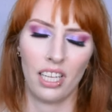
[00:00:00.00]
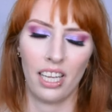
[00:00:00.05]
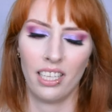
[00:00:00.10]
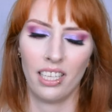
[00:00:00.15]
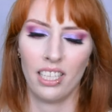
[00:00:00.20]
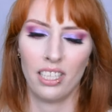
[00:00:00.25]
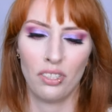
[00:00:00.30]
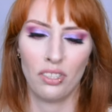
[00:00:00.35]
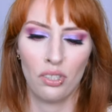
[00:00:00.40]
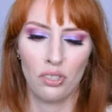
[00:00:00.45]

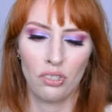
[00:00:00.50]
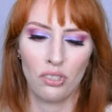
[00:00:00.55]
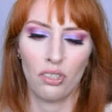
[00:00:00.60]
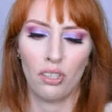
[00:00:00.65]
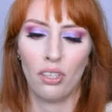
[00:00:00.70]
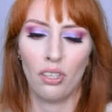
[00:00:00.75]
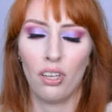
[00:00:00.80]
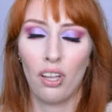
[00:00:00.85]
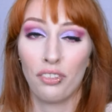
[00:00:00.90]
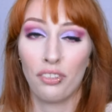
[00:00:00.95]
And it's just
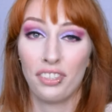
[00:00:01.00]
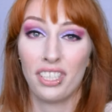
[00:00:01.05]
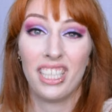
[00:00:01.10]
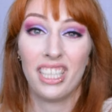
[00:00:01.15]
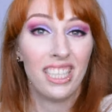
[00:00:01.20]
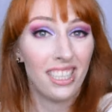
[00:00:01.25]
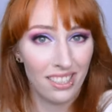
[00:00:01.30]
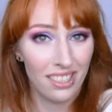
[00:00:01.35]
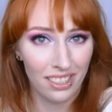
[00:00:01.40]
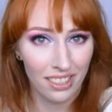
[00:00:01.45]
a lot
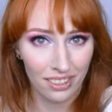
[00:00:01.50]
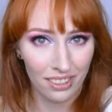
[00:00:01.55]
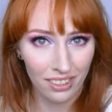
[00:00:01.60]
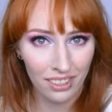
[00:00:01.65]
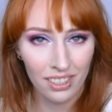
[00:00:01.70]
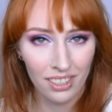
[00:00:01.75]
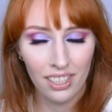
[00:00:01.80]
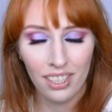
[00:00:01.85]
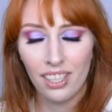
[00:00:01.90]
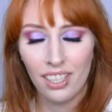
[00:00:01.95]

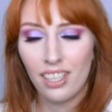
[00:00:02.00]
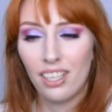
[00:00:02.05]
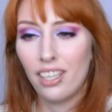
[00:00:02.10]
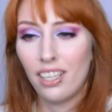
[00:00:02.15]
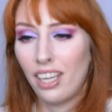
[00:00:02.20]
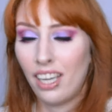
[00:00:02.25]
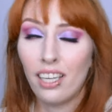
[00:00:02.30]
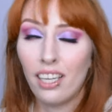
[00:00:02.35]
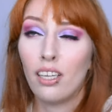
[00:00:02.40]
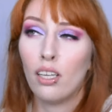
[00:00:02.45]
easier
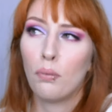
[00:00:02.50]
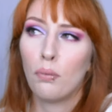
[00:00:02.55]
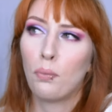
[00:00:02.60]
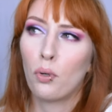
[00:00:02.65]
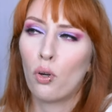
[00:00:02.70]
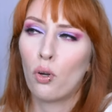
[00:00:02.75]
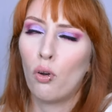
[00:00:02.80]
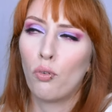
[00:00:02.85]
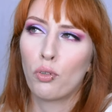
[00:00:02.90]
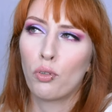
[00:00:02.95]
and a lot
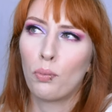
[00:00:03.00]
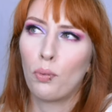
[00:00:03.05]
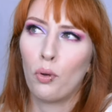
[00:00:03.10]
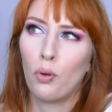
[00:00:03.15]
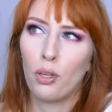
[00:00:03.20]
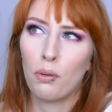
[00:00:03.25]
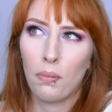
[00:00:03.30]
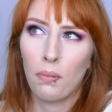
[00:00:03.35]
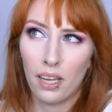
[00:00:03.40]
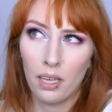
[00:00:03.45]
more
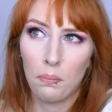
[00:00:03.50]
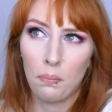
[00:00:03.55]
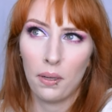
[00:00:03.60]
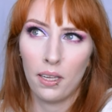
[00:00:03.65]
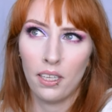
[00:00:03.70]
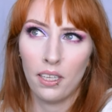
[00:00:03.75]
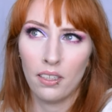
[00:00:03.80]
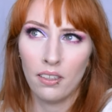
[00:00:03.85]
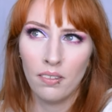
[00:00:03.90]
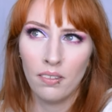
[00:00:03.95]
comfortable in my
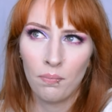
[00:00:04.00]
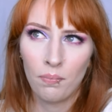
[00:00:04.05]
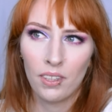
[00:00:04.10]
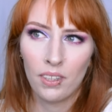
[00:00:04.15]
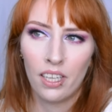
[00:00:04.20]
opinion.